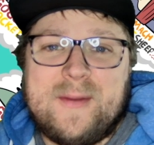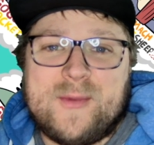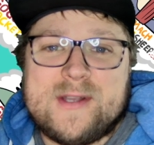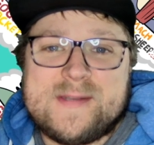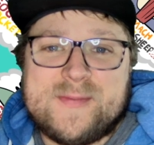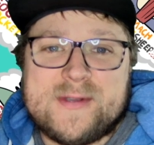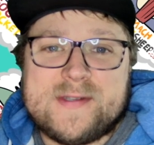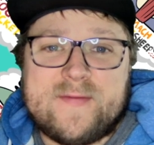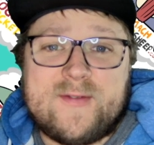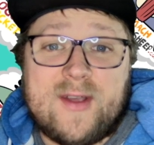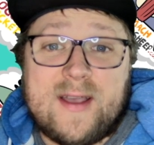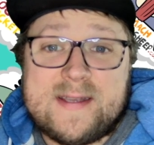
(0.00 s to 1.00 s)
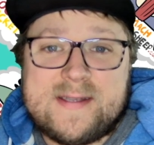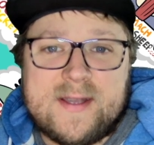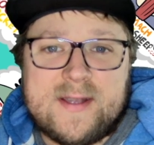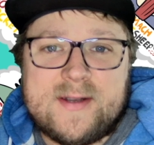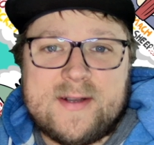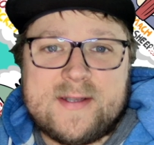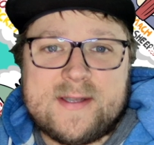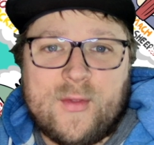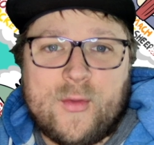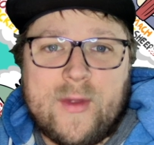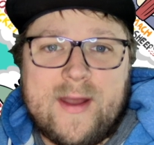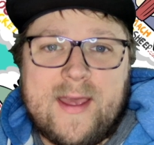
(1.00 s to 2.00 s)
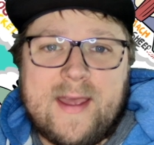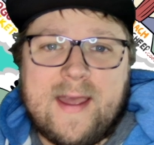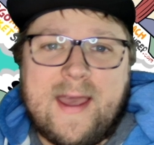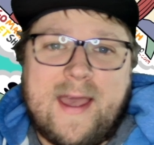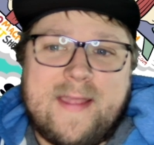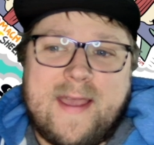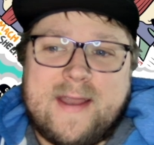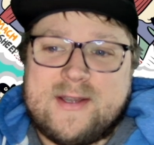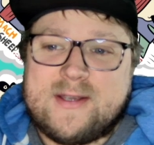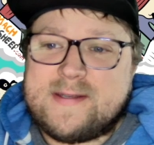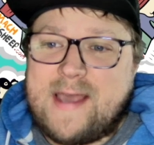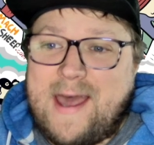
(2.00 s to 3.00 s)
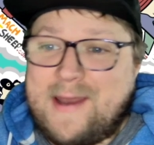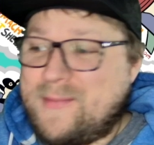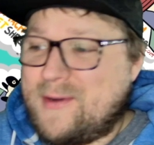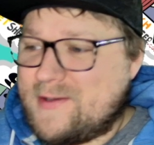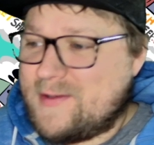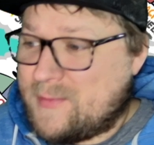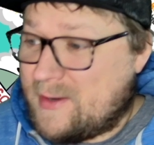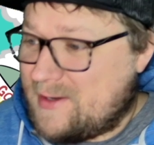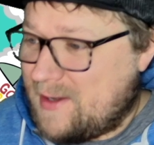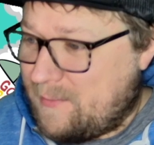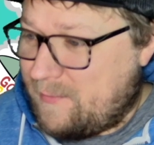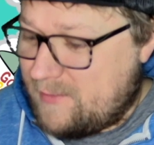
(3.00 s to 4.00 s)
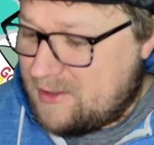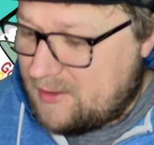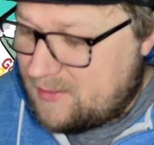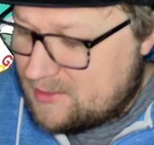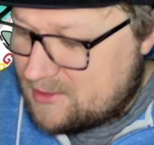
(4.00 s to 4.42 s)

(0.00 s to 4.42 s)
principles of drawing cylinders in 3D and then just add a bunch of them on top of each other.